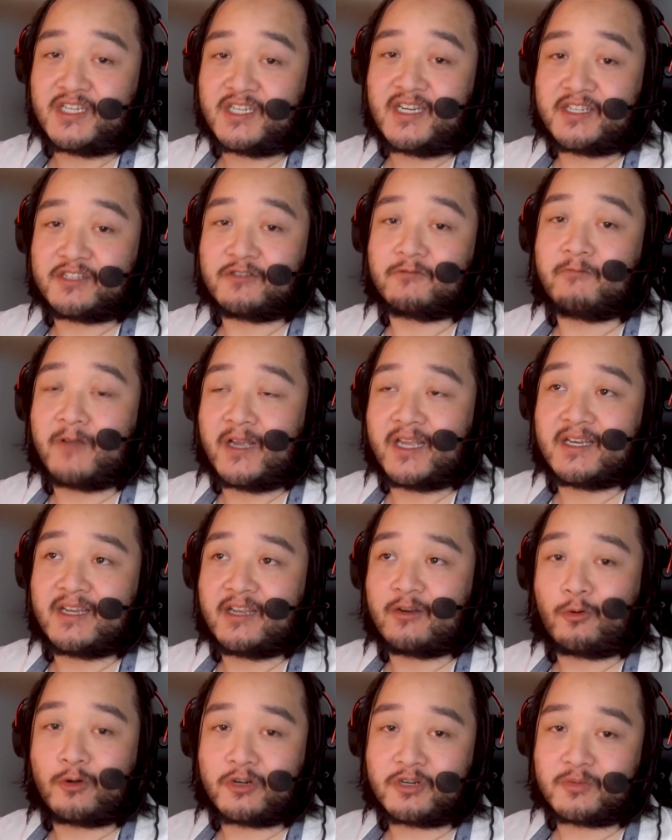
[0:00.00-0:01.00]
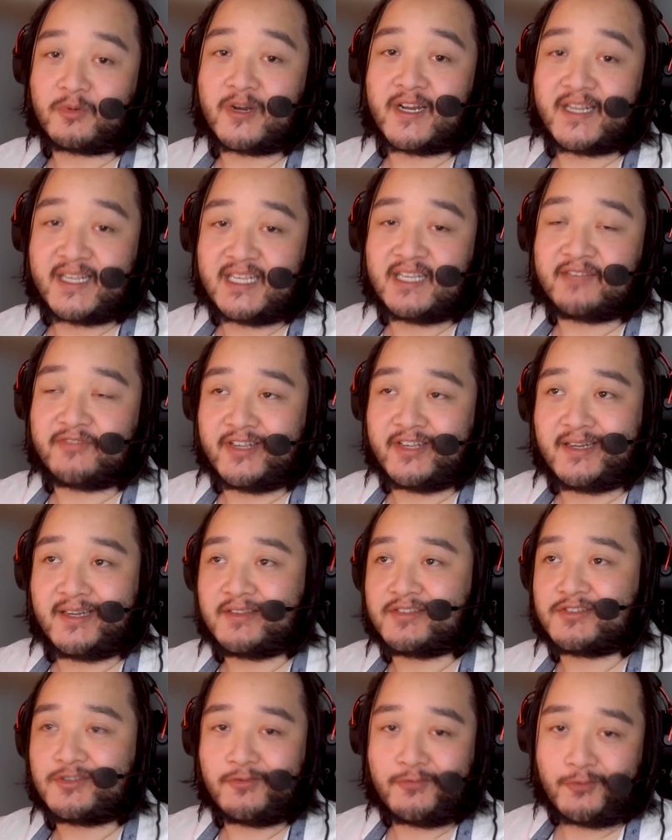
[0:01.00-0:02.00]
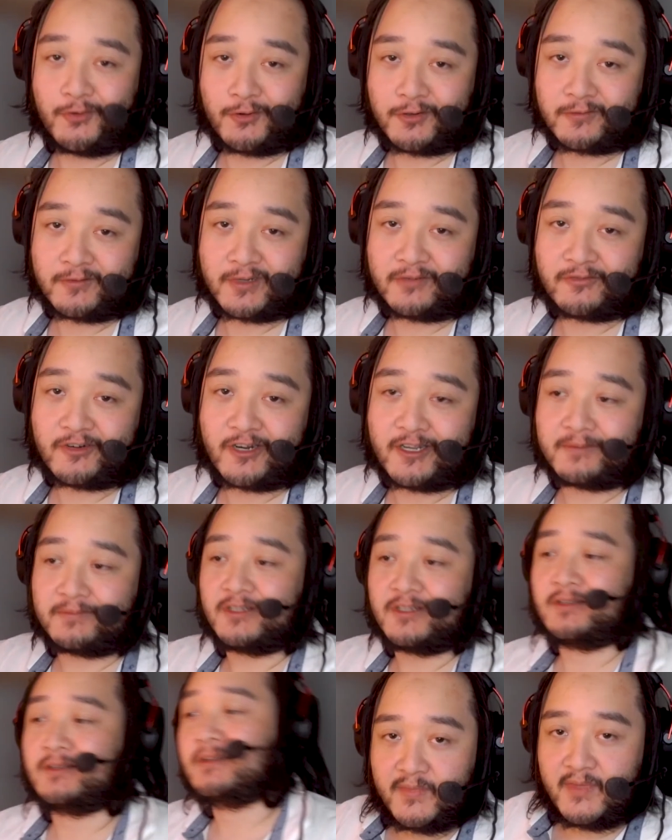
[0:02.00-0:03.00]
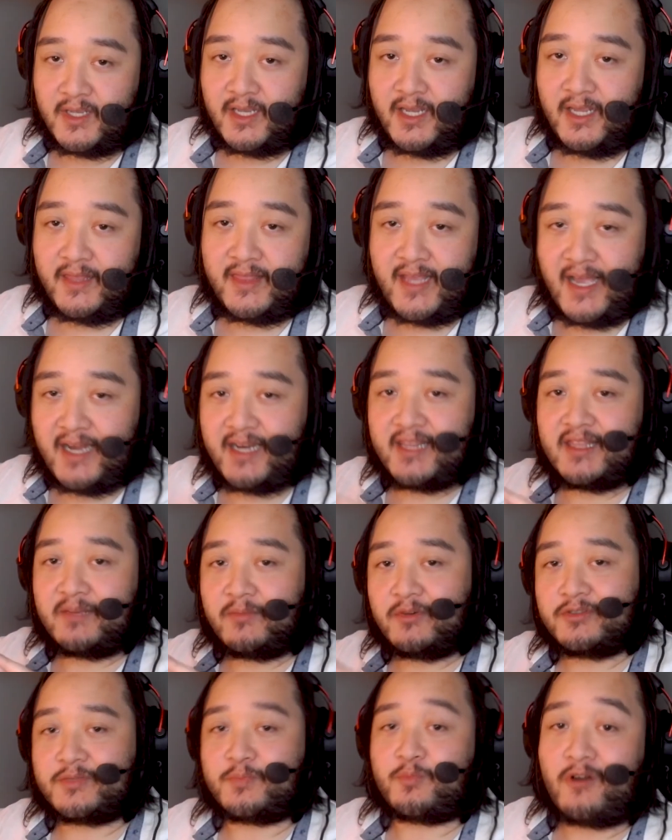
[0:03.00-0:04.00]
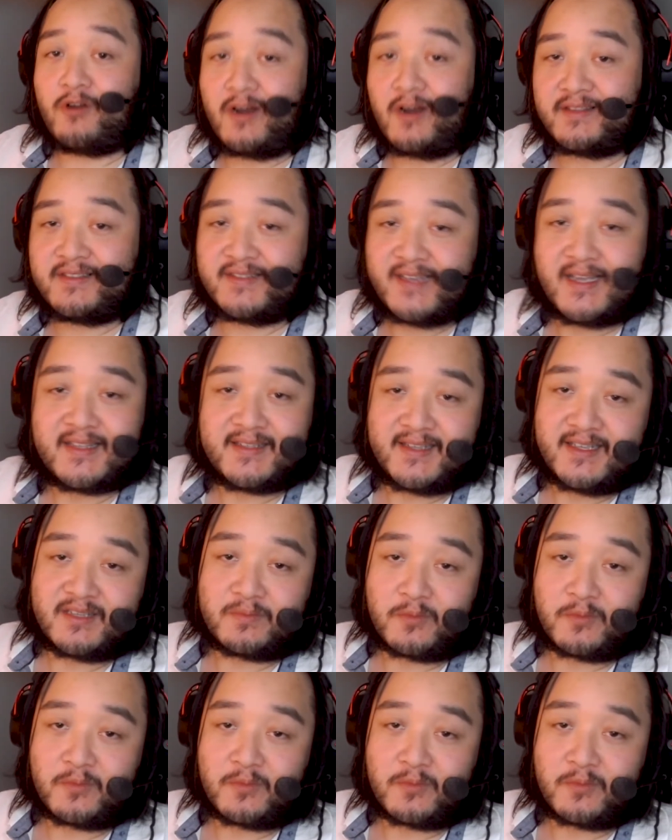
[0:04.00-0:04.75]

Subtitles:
need to win in order to break even and so forth, whatever, right? And that, in the most broadest sense, is